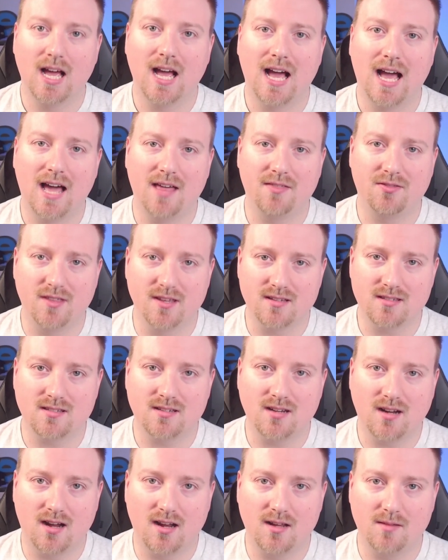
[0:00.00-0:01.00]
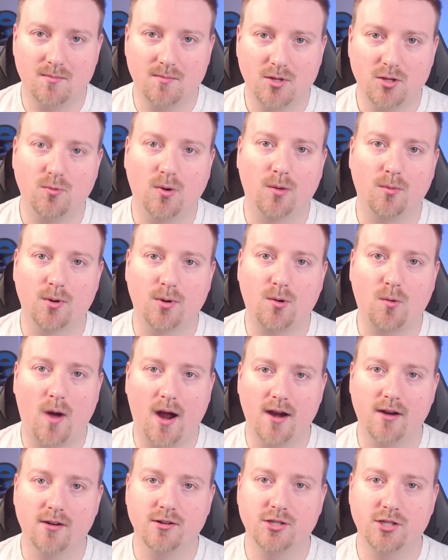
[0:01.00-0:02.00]
At this time, you are
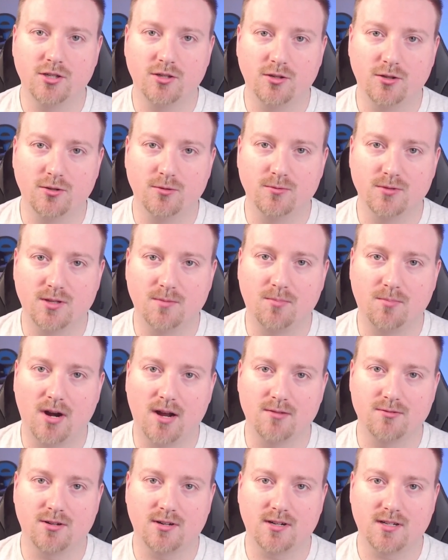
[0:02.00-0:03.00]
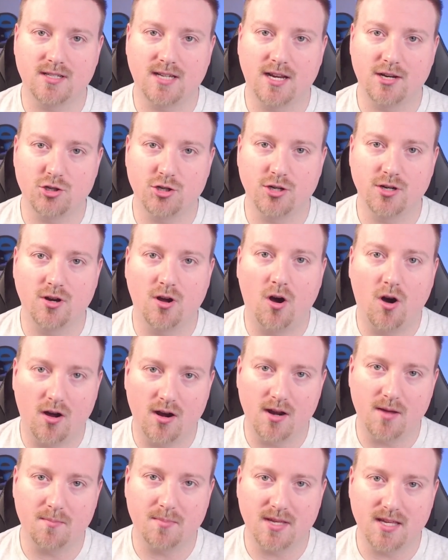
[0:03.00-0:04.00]
required to use the browser extension
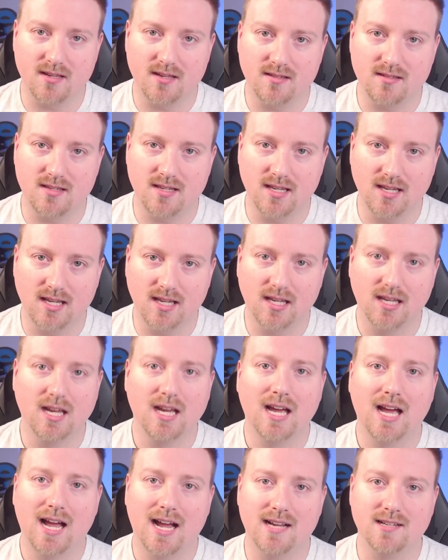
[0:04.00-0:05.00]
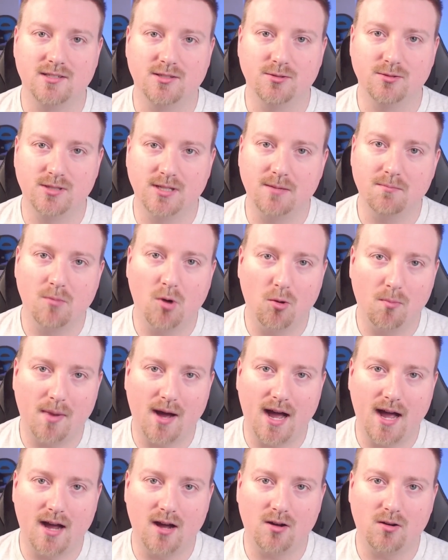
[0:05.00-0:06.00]
on a PC, as using
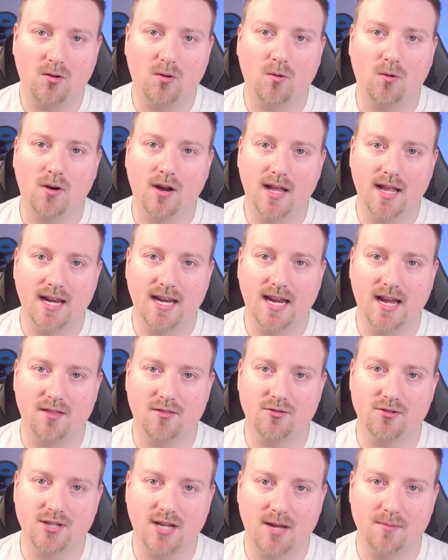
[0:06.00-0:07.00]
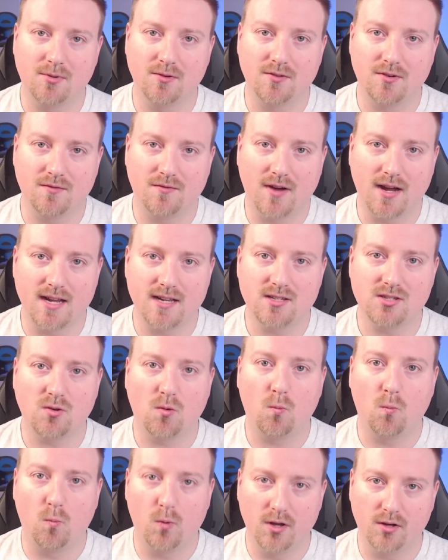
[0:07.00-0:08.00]
mobile or any other type of device
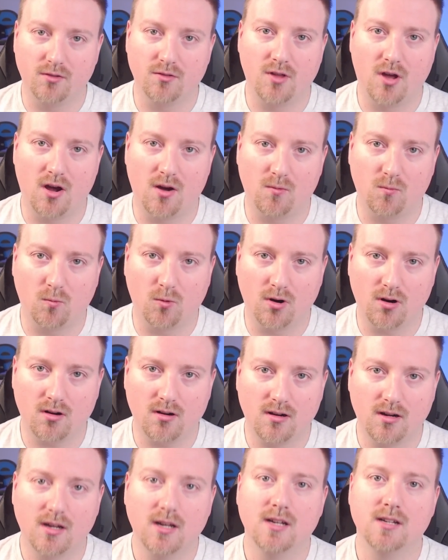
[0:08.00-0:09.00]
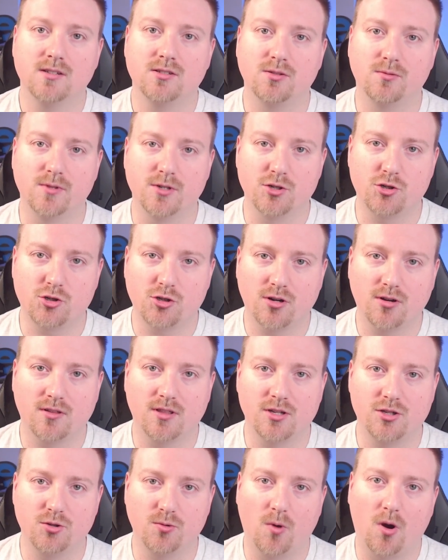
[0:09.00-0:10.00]
will not work, so ensure
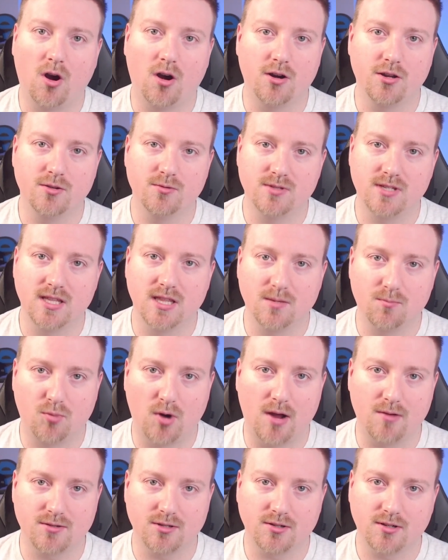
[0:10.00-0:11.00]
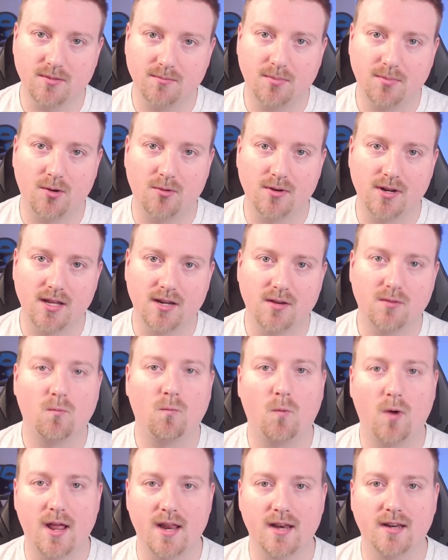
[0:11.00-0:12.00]
that you are using the browser component
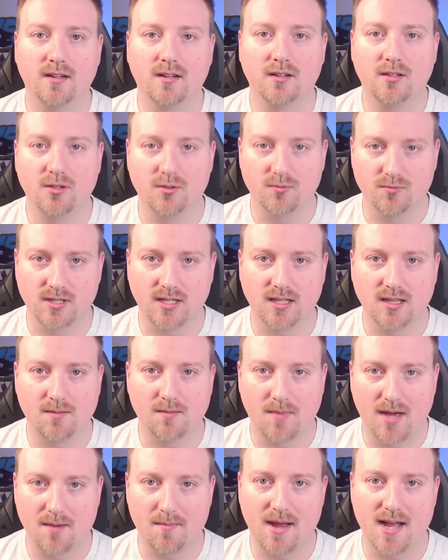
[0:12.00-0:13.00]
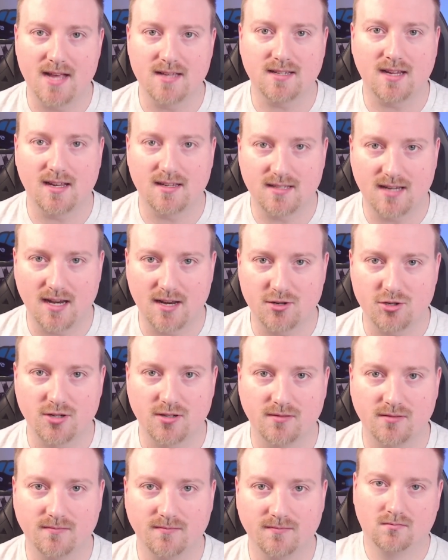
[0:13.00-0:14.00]
when using the MetaMask
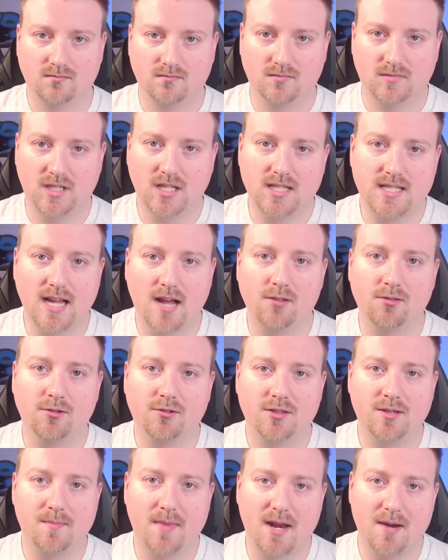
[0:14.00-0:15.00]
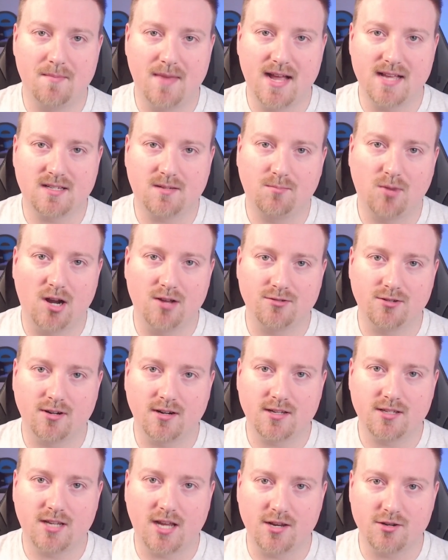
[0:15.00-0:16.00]
extension. To download the MetaMask browser
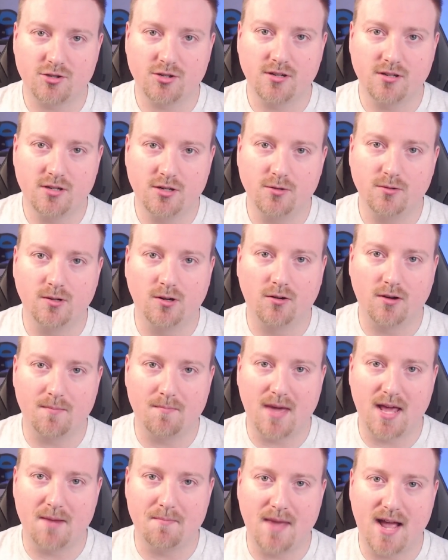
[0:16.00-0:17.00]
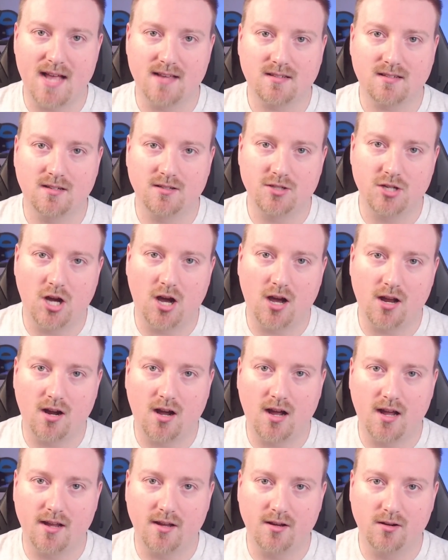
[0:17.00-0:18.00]
extension, you can go to
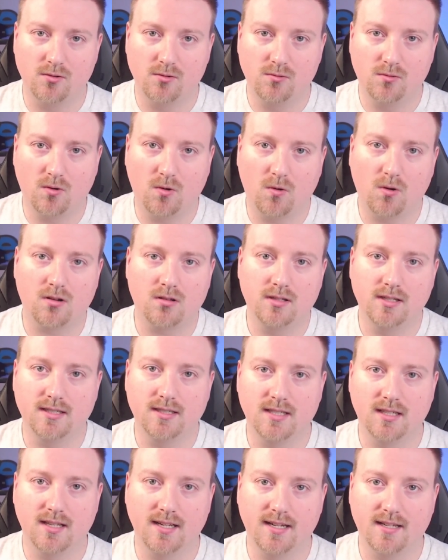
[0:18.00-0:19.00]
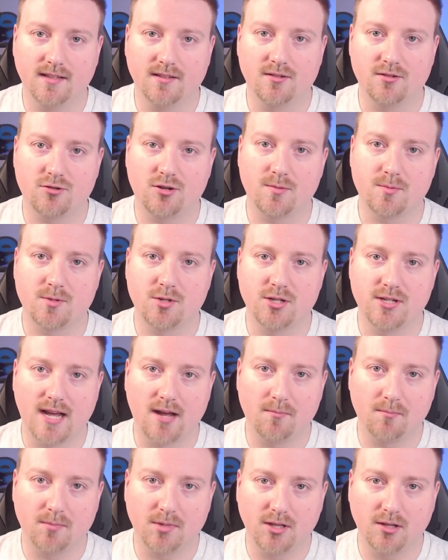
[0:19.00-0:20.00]
metamask.io or click the link in the description
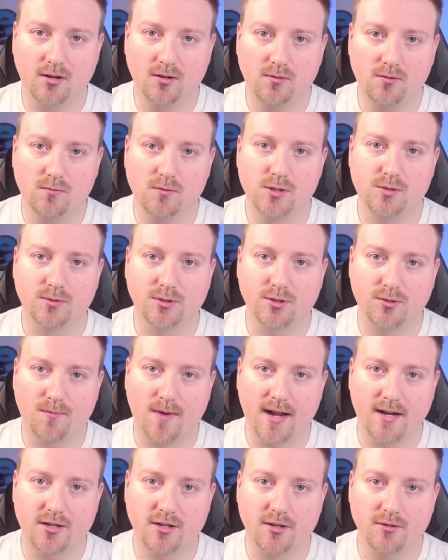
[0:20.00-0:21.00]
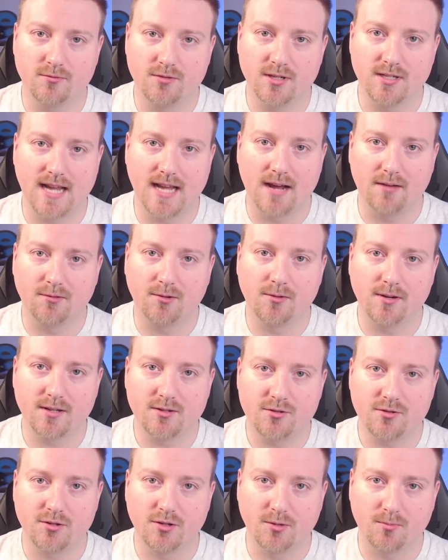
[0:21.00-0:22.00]
down below, which will direct you to download
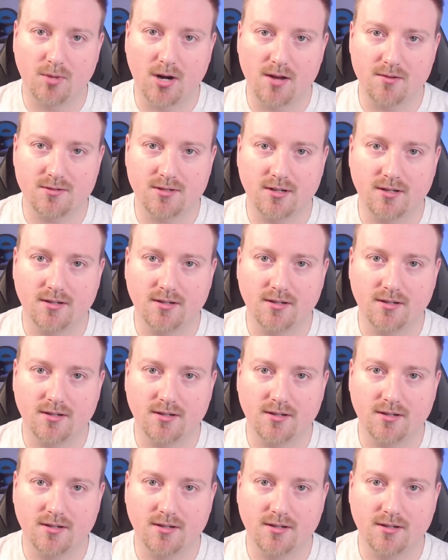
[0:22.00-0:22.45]
it to your browser.